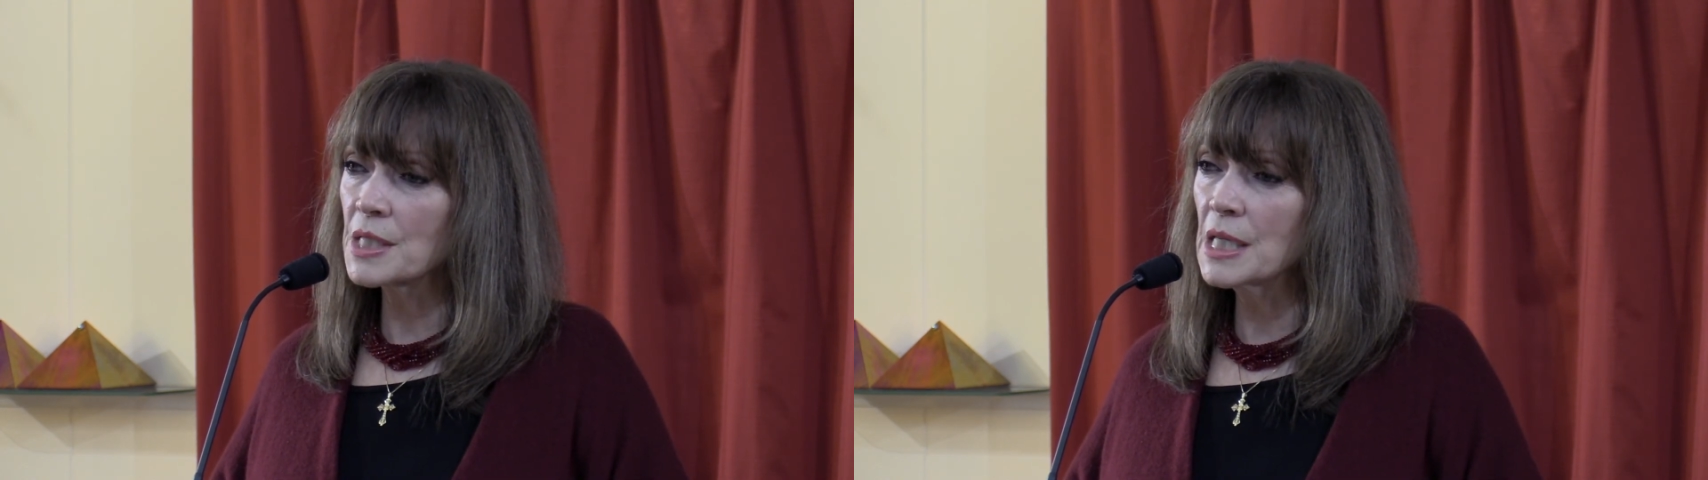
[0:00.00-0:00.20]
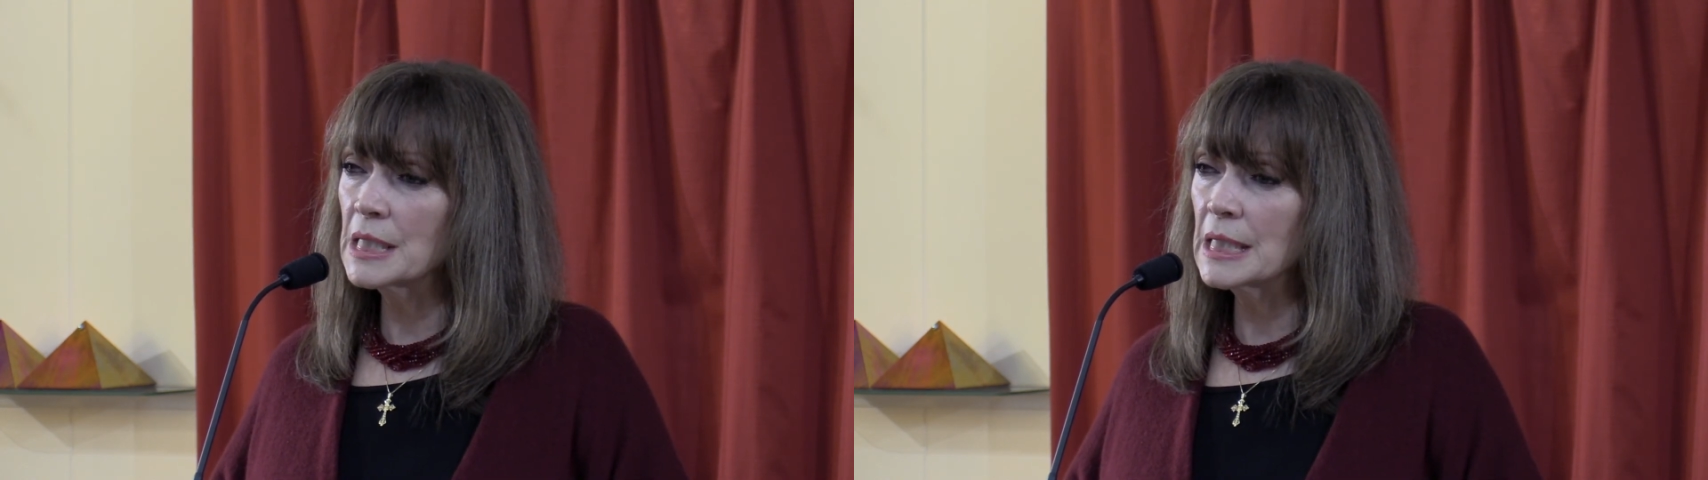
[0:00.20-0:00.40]

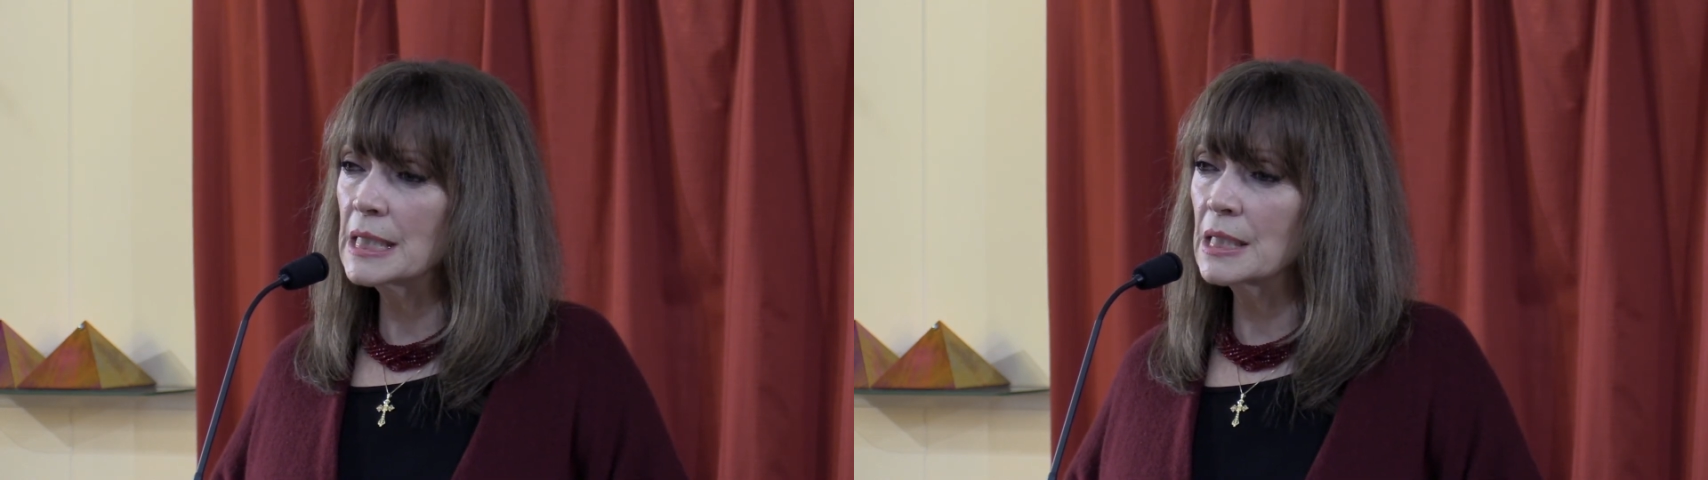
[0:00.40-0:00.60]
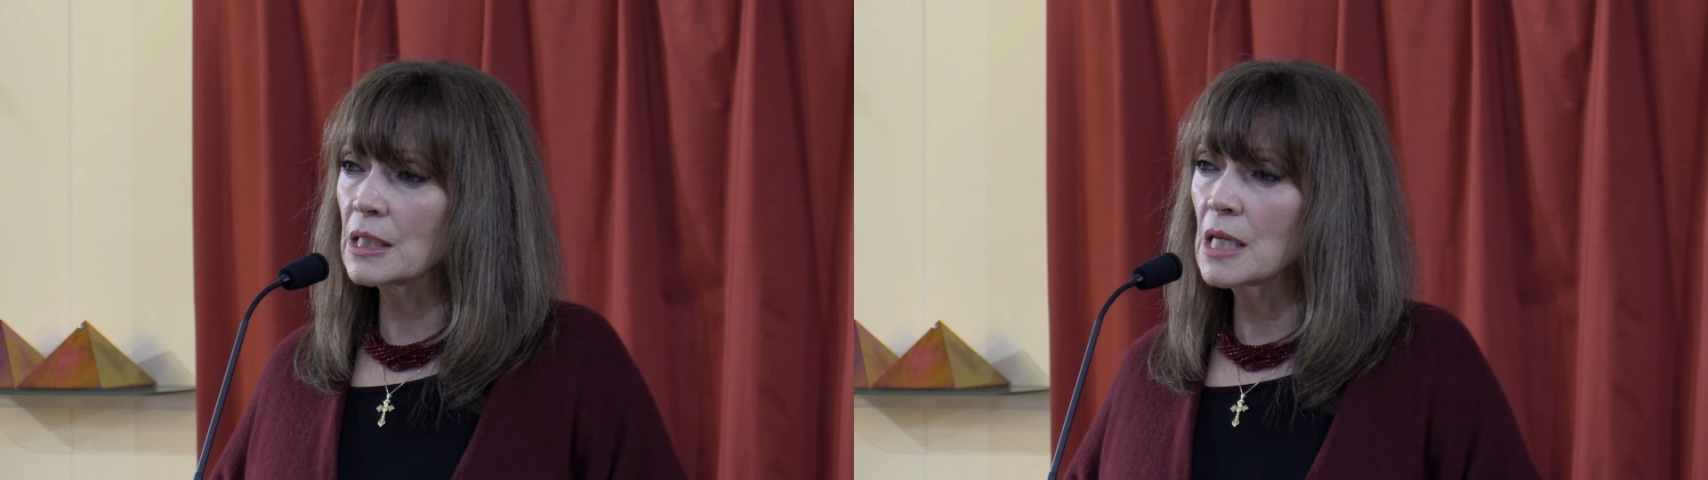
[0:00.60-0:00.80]
I need
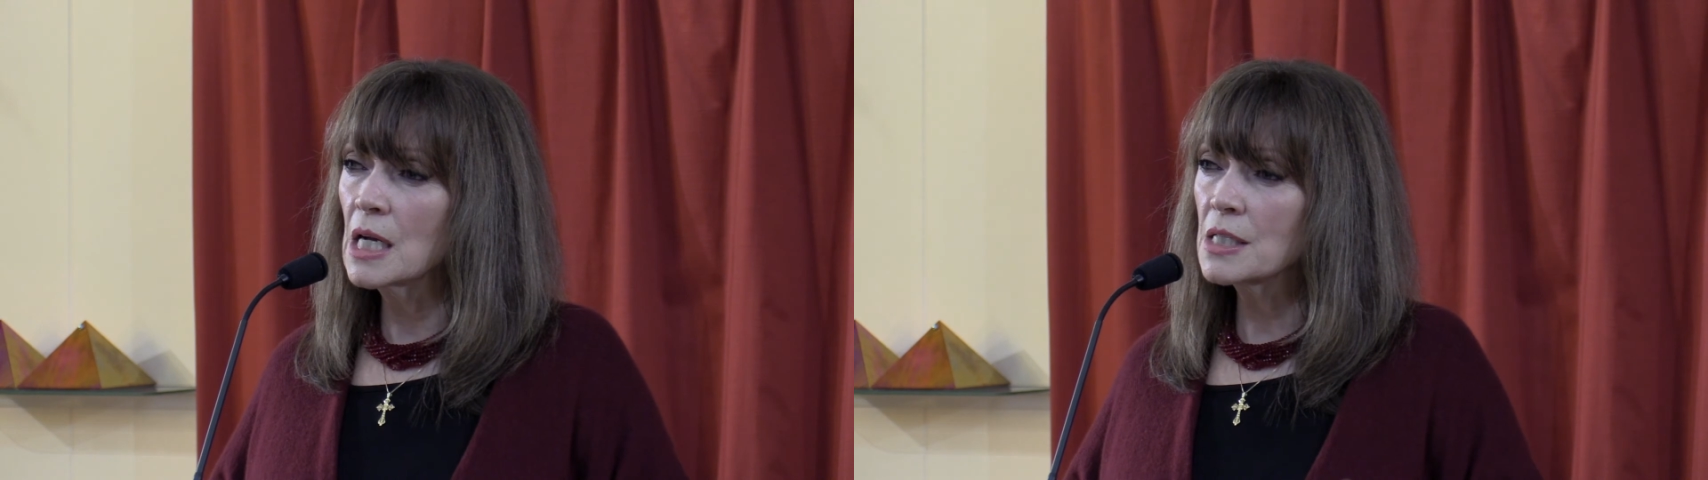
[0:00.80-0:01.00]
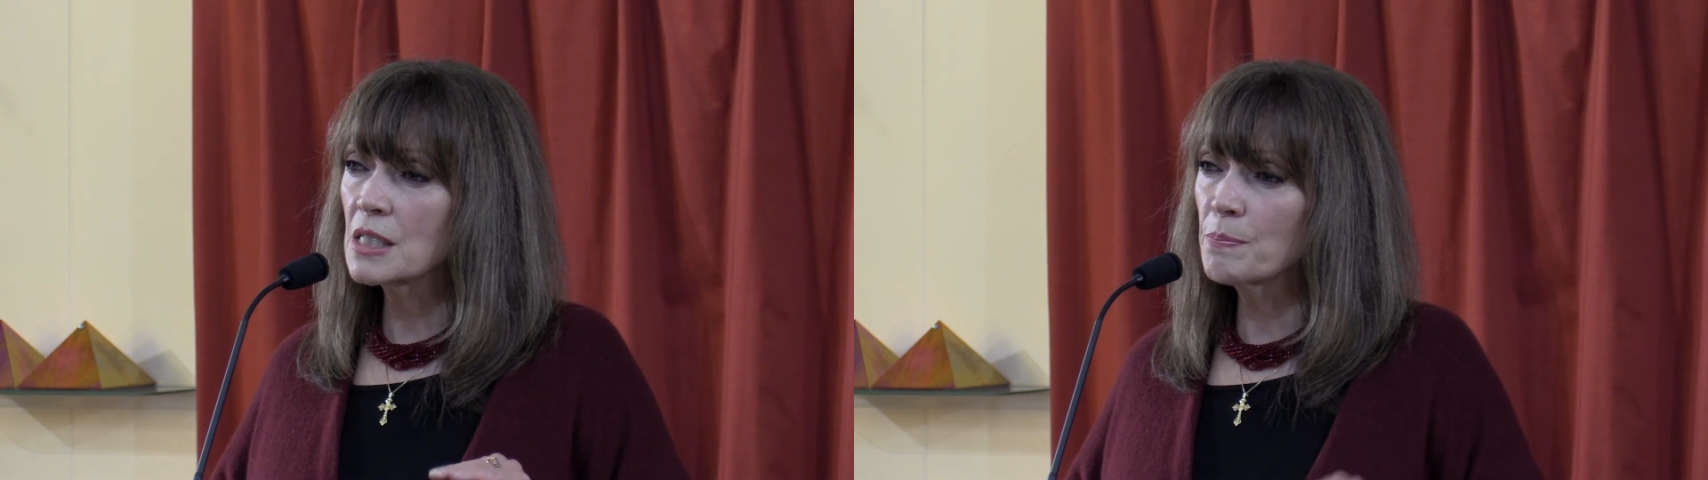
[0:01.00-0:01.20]
the
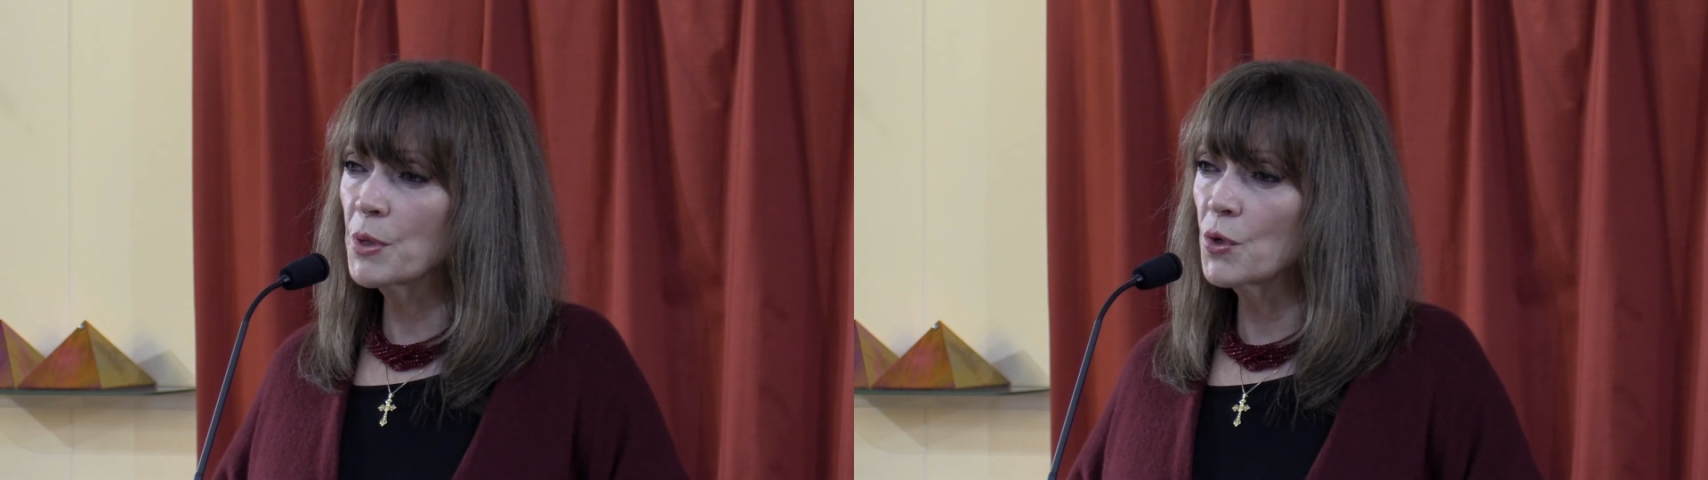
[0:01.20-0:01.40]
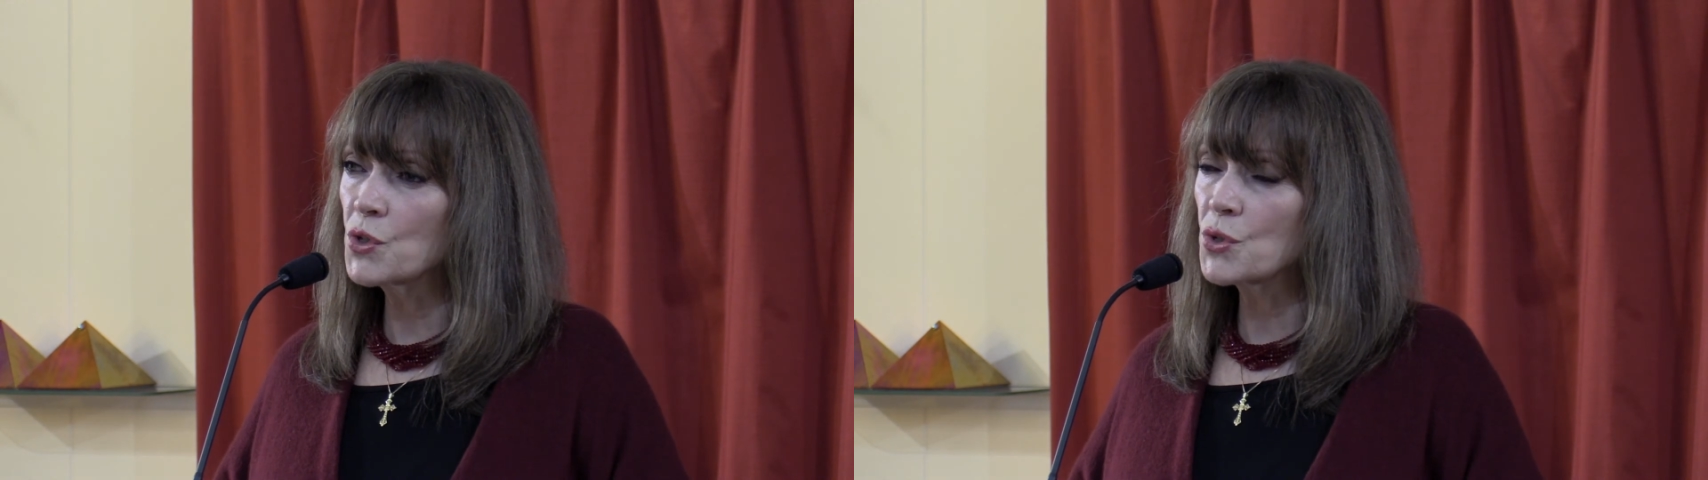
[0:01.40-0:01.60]

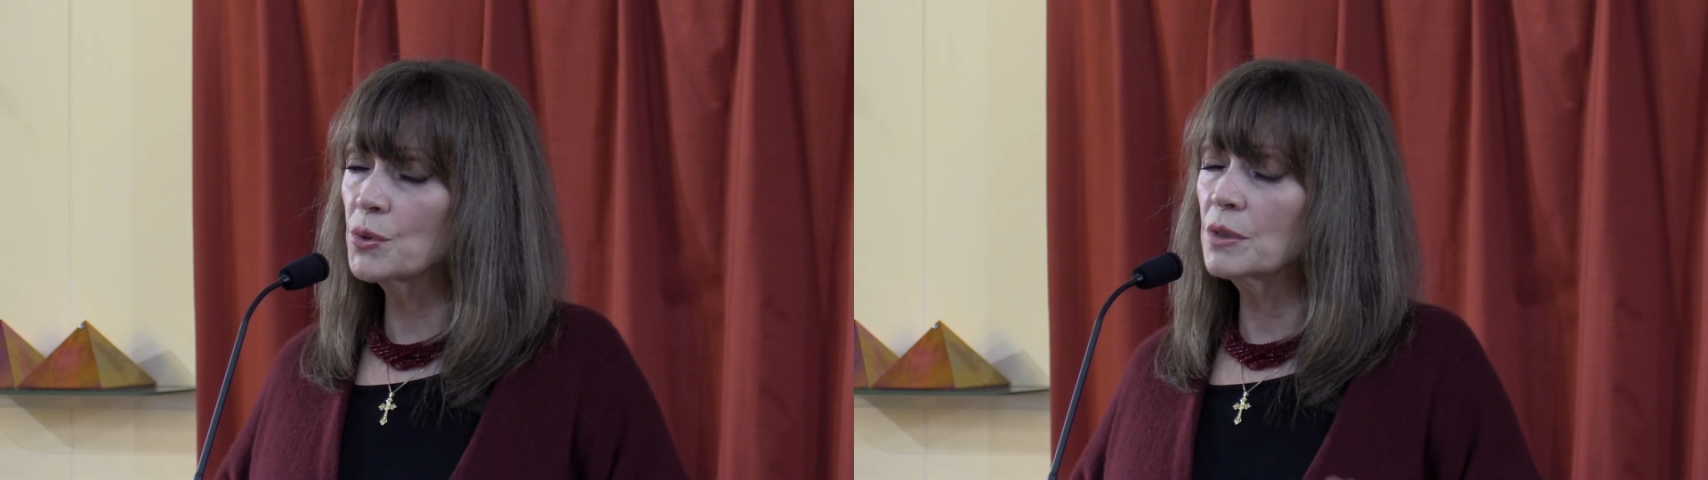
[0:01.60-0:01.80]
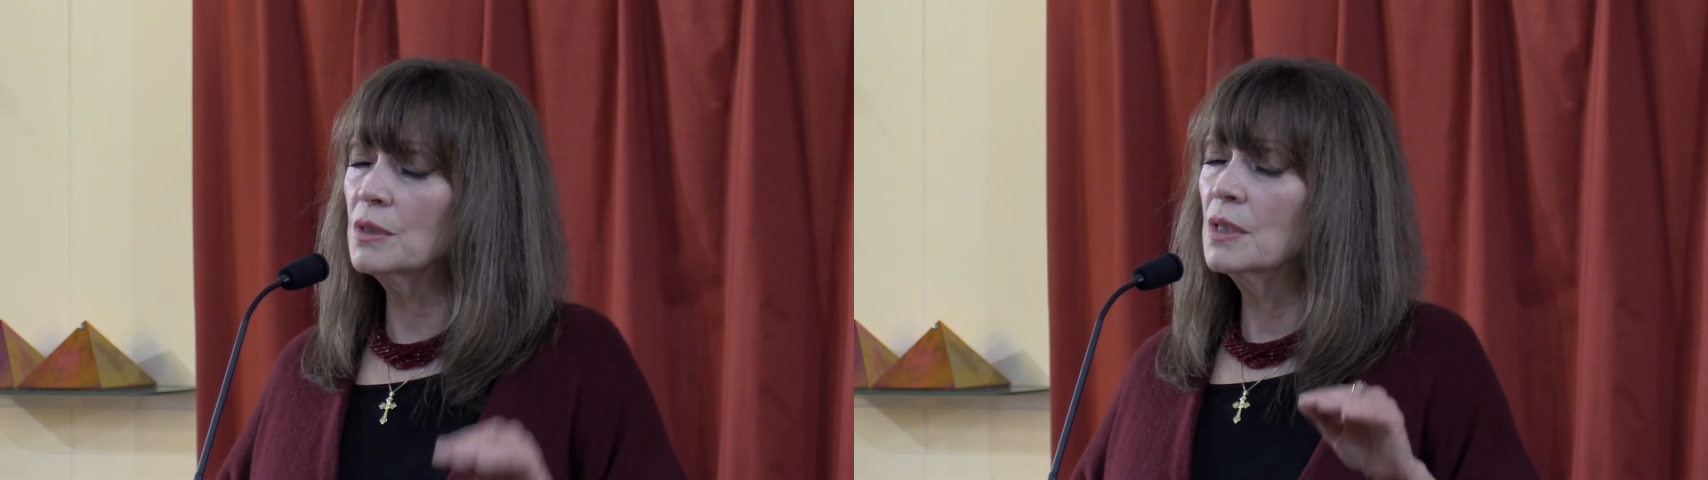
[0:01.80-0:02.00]

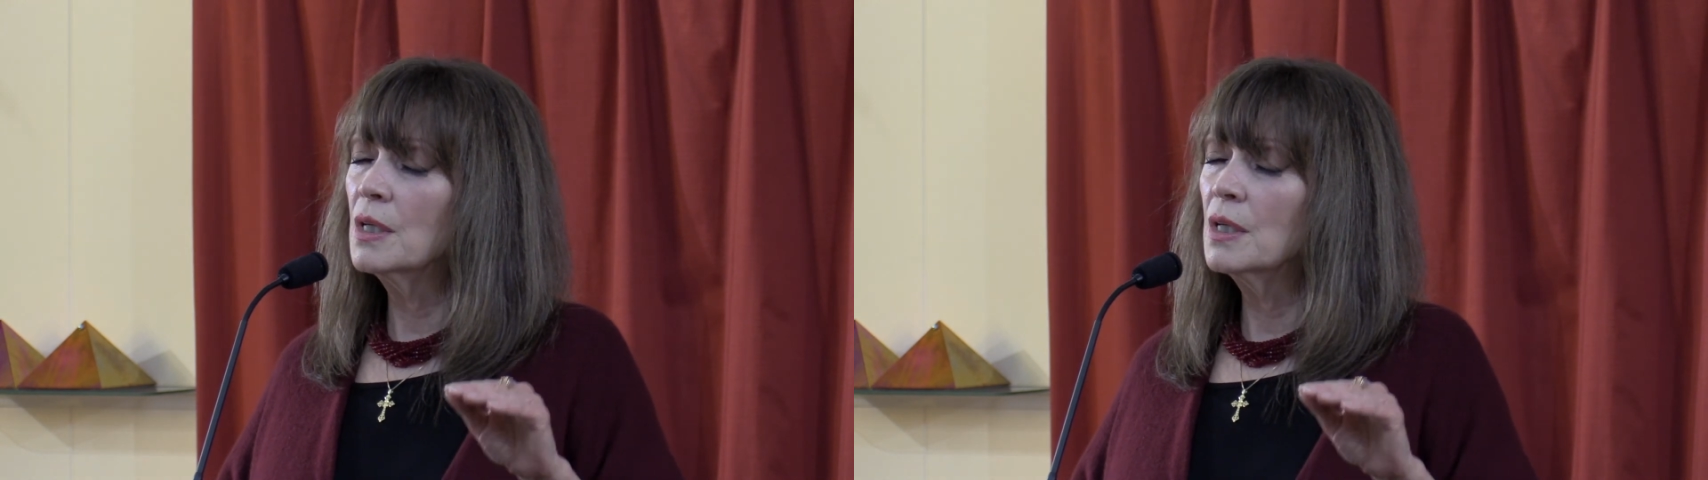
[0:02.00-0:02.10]
spiritual